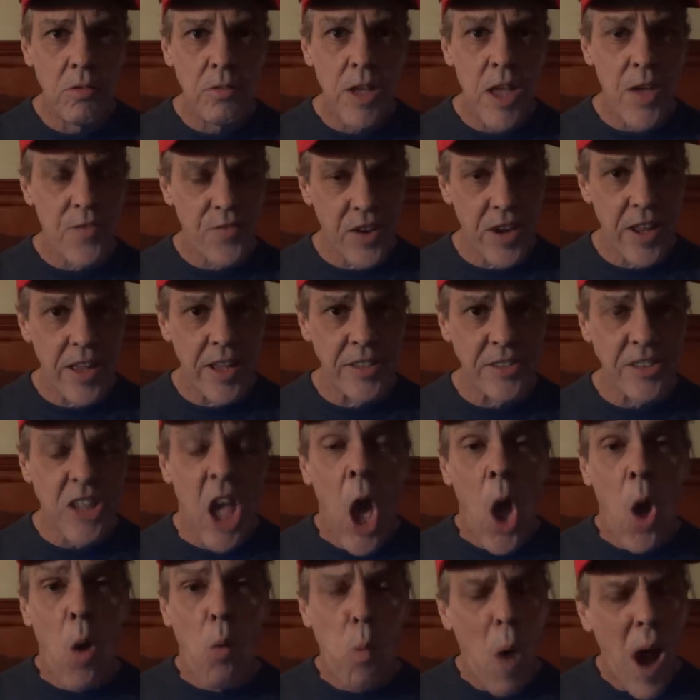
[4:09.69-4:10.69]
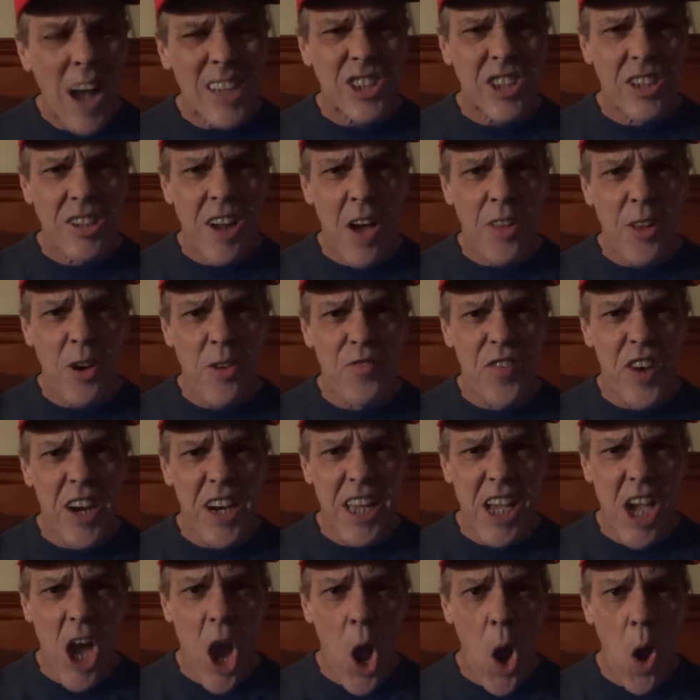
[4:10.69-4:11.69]
If it is, watch another
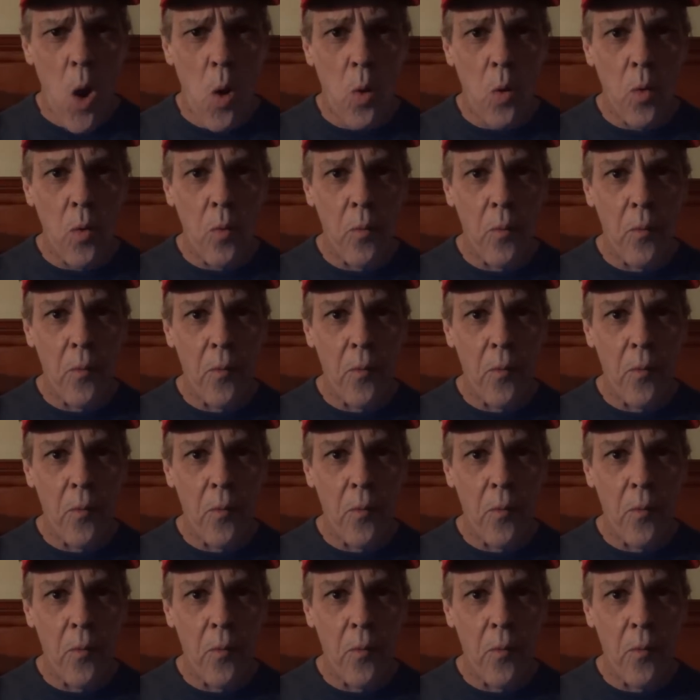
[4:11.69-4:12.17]
video!